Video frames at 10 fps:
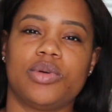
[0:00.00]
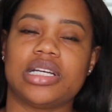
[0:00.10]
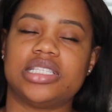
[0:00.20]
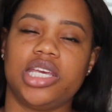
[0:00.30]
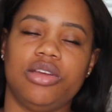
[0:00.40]
We'll
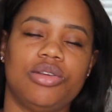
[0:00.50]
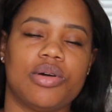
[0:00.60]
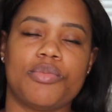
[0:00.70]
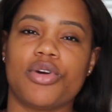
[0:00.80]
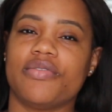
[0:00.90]
continue
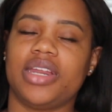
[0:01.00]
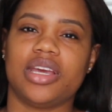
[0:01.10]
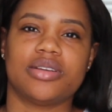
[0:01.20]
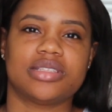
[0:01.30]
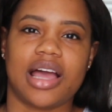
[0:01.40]
doing more
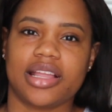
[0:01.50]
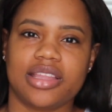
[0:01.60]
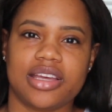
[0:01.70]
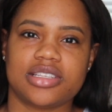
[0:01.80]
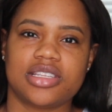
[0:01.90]
videos like
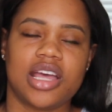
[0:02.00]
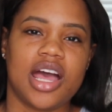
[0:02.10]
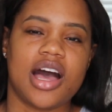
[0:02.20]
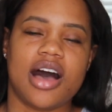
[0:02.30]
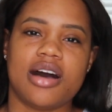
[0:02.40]
this
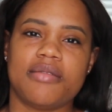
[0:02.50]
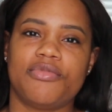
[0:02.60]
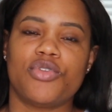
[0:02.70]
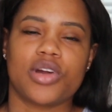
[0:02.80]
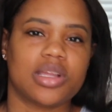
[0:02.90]

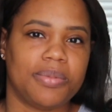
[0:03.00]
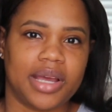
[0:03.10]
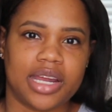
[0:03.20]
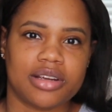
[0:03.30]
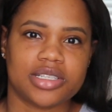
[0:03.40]
for the planner,